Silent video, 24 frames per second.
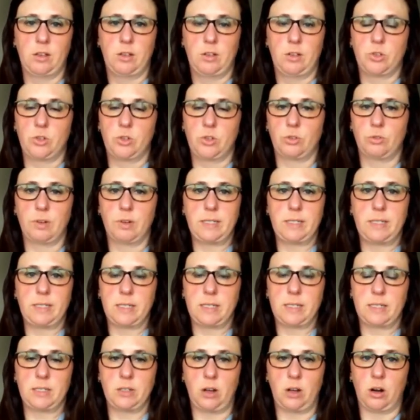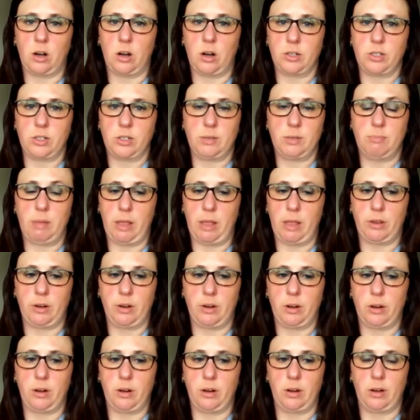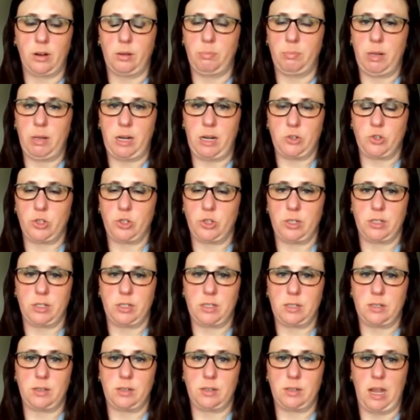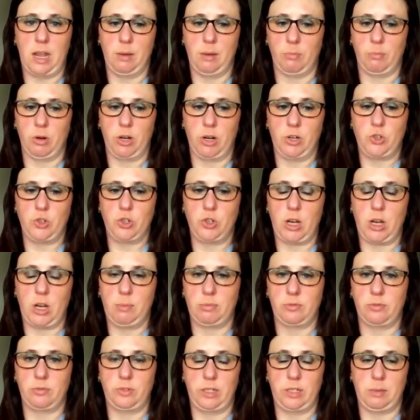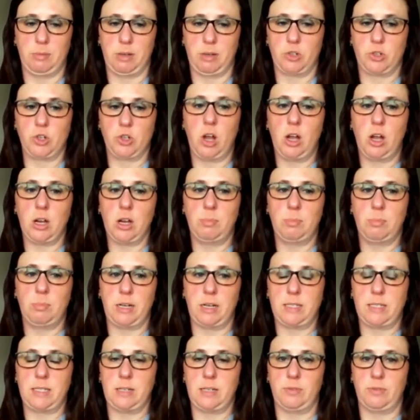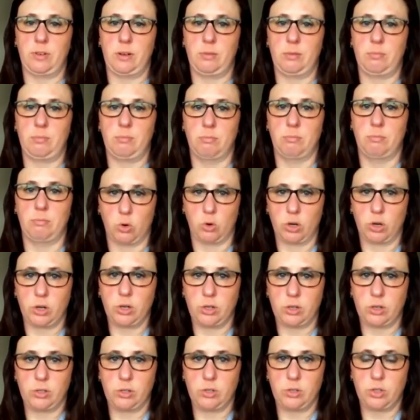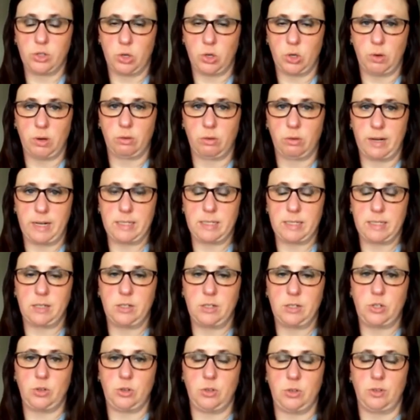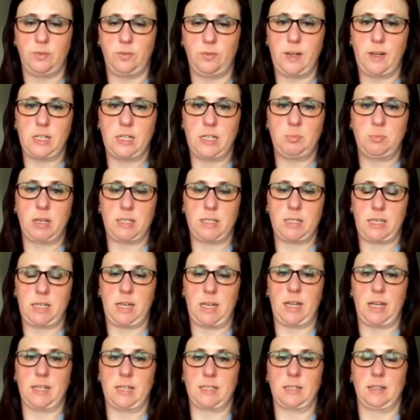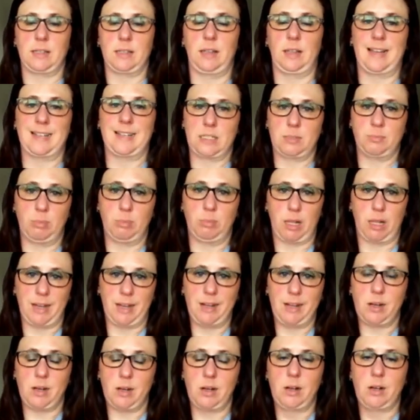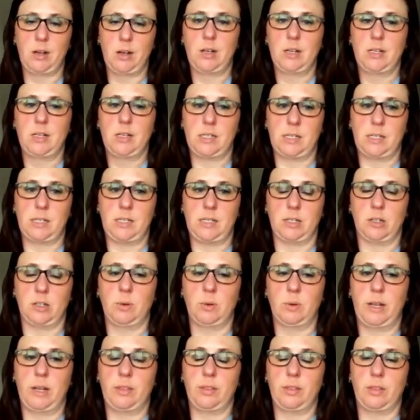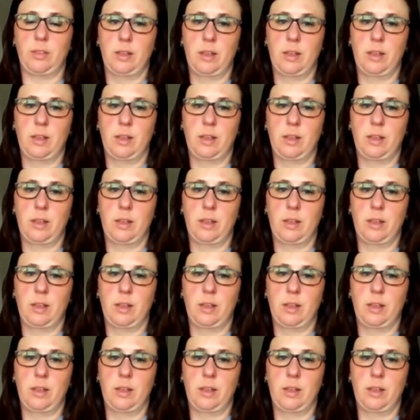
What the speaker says: So the risks are to mother a patient hemorrhage, hypovolemic shock, but it's even more so a risk to the fetus because he has less blood to deal with.